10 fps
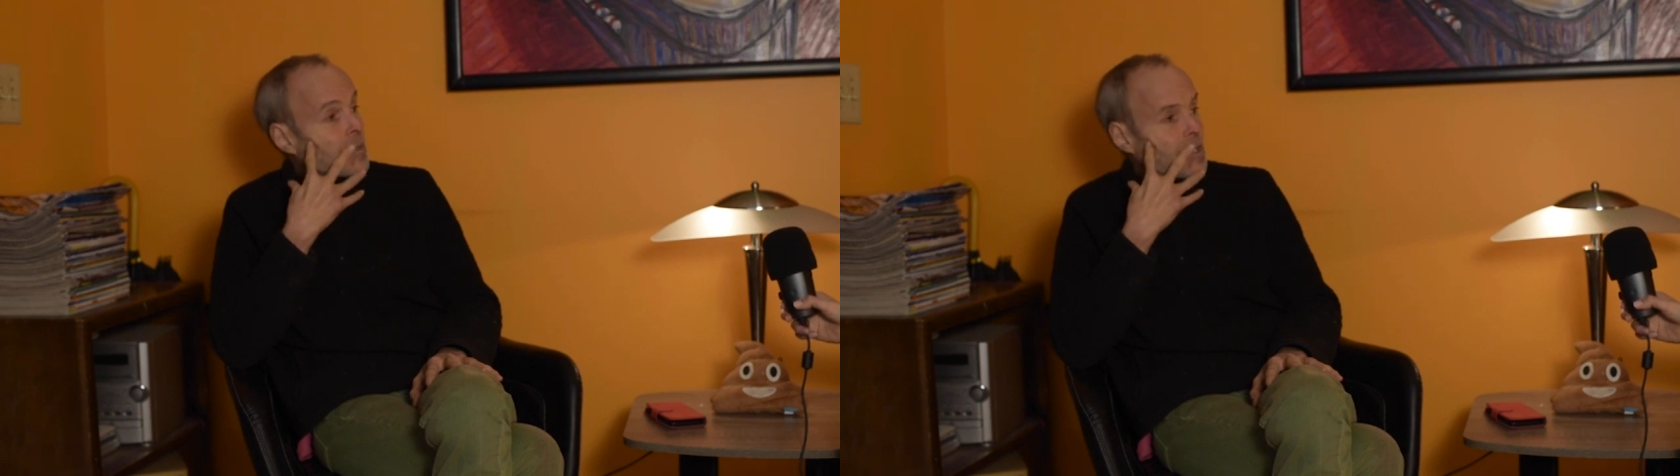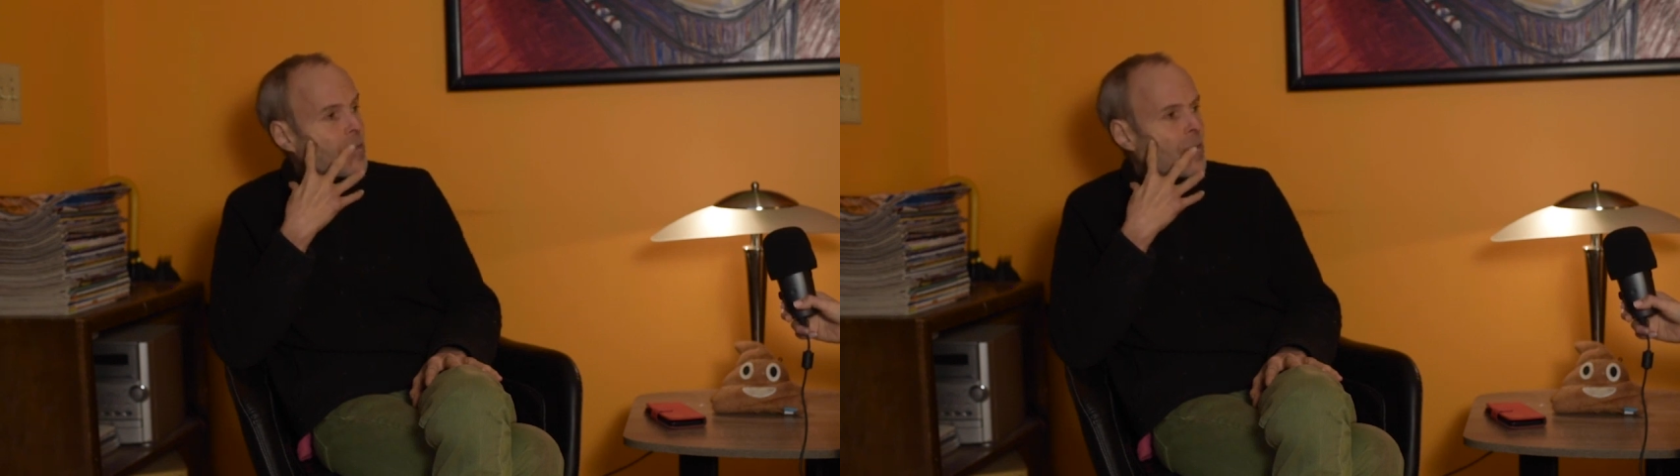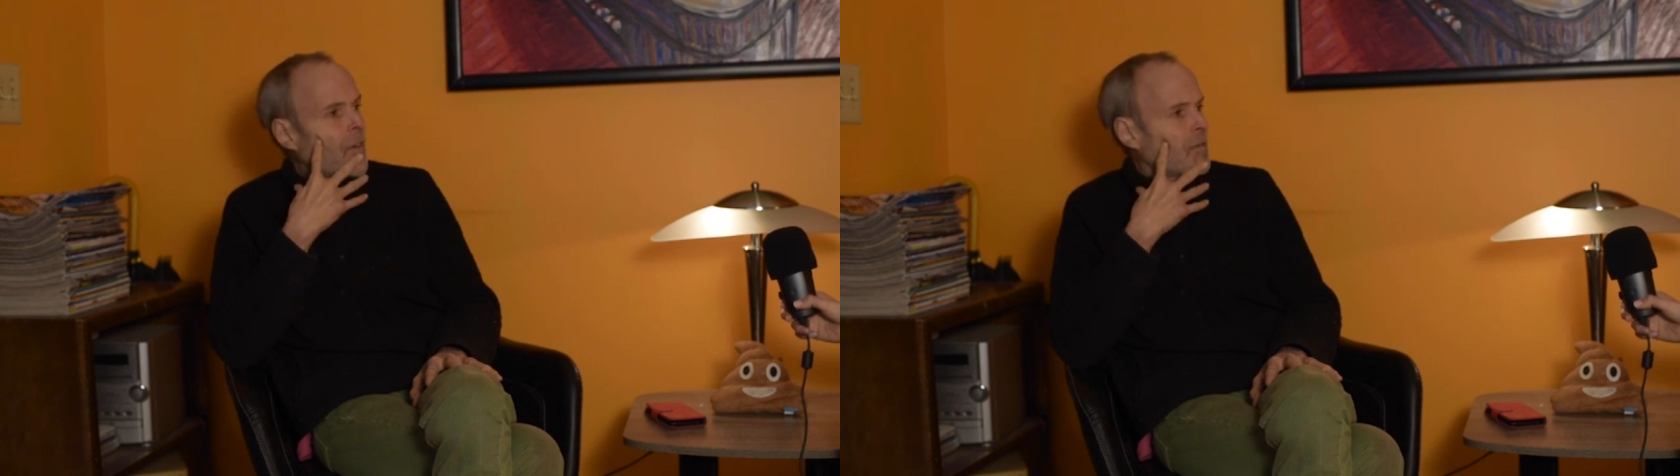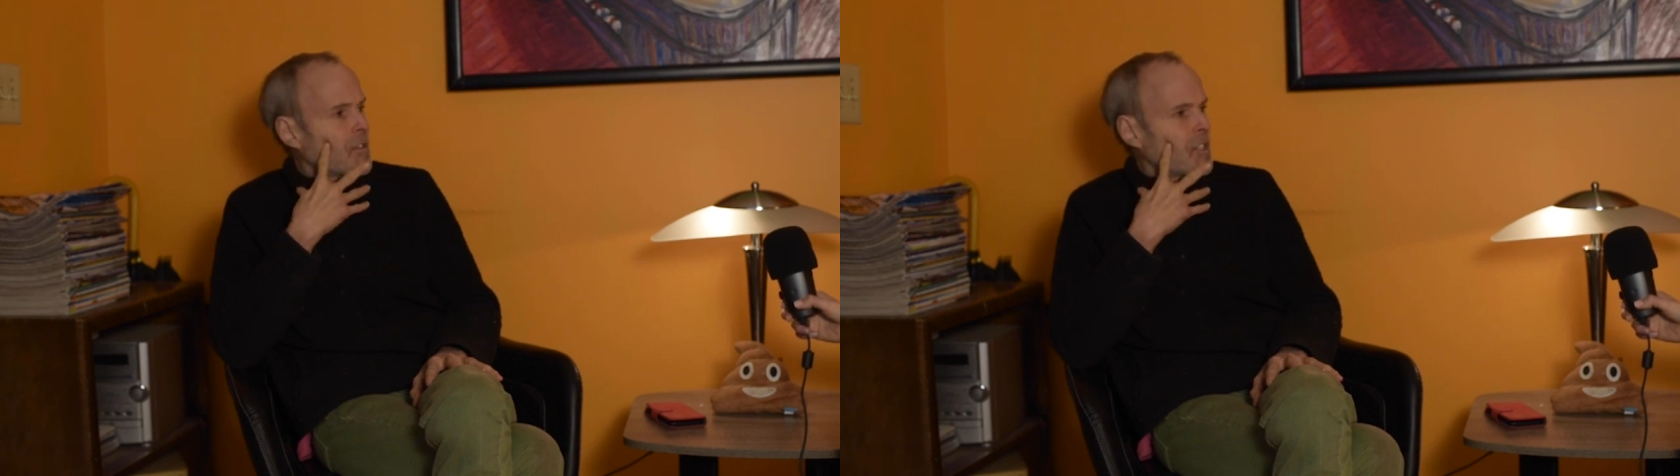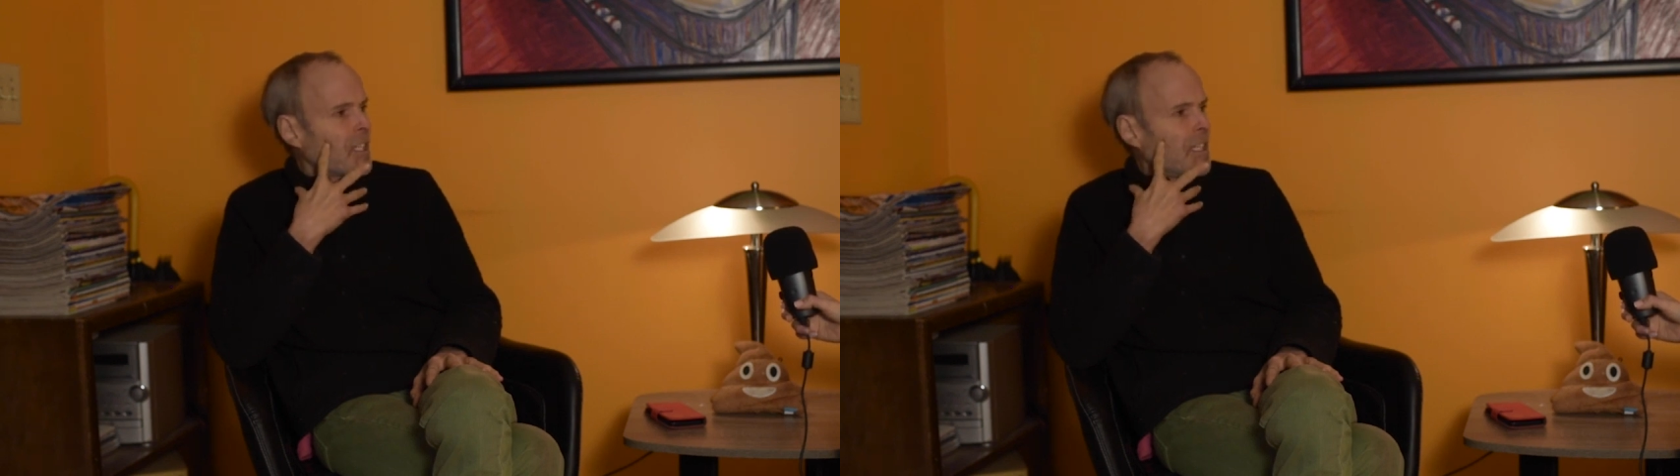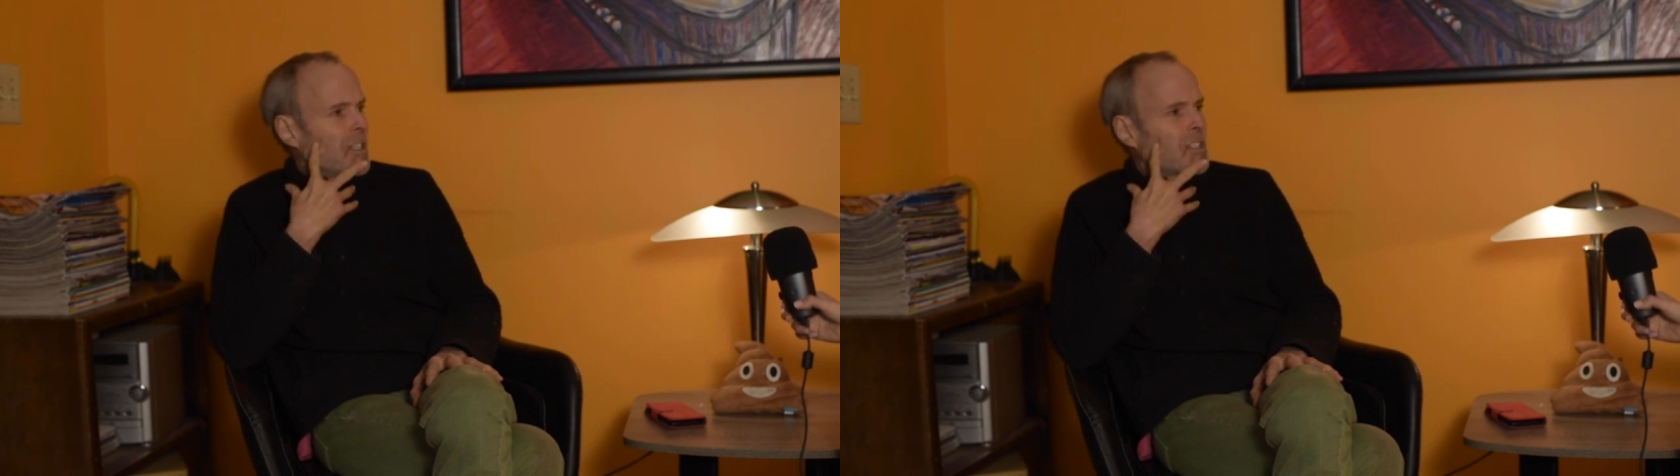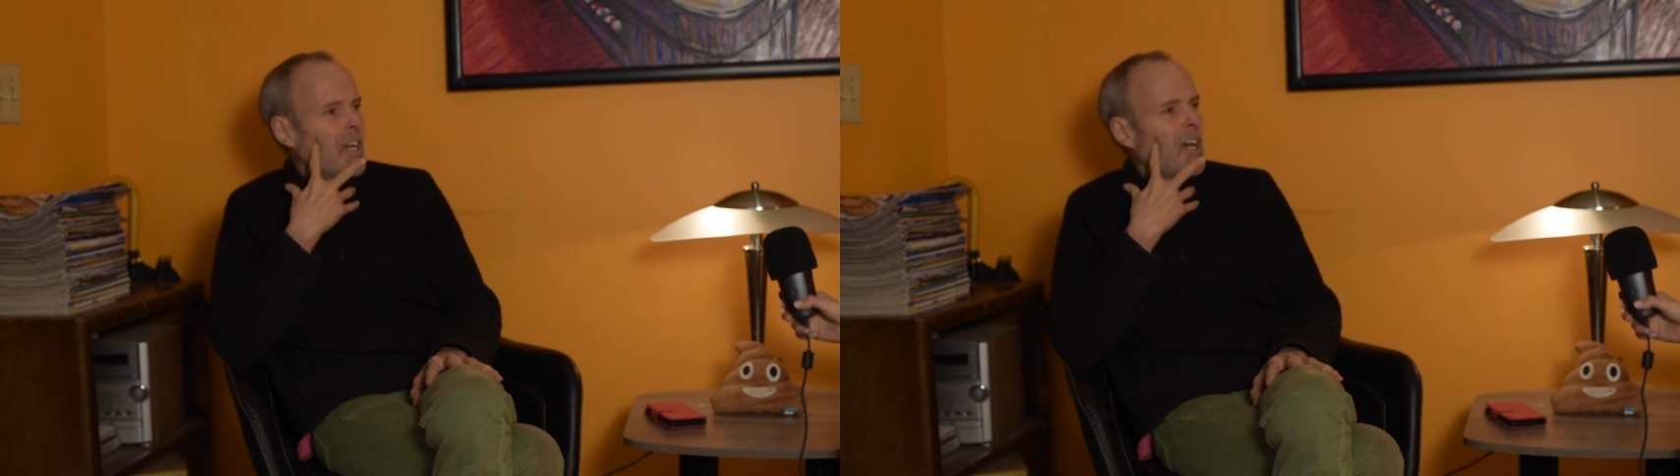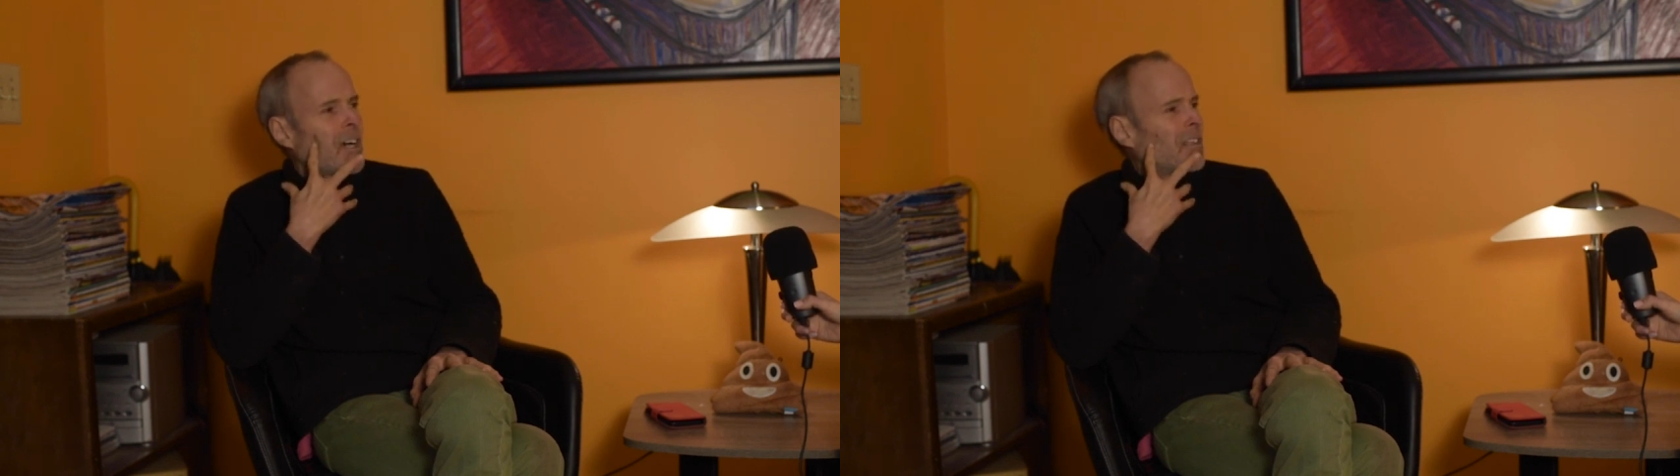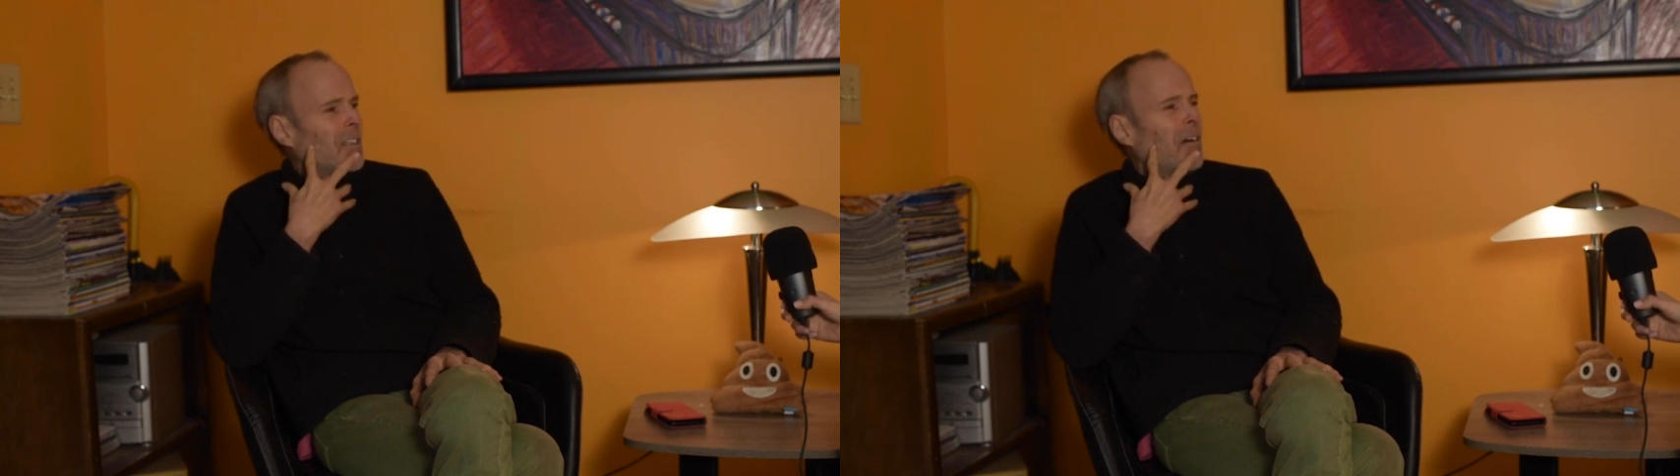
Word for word: which if you've ever seen is ugly.